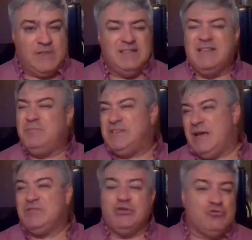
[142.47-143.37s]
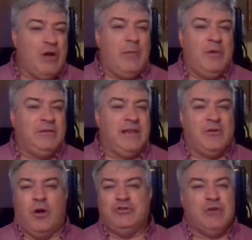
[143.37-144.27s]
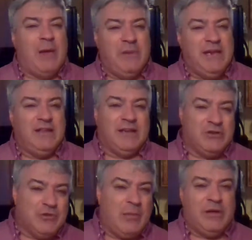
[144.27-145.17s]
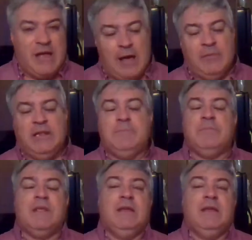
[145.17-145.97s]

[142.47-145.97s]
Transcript: And sometimes a drama, a dramedy, like a drama comedy.